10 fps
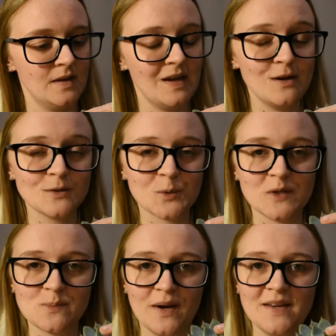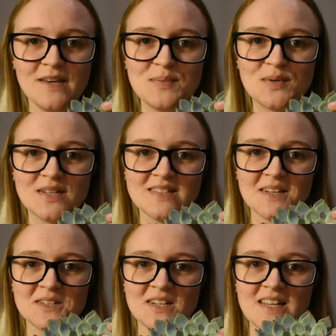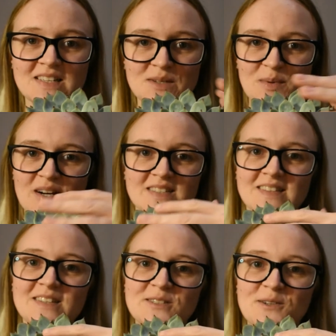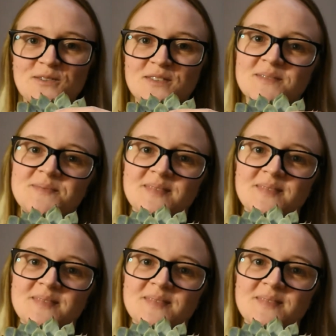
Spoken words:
He looks quite spiky, but he's actually surprisingly soft.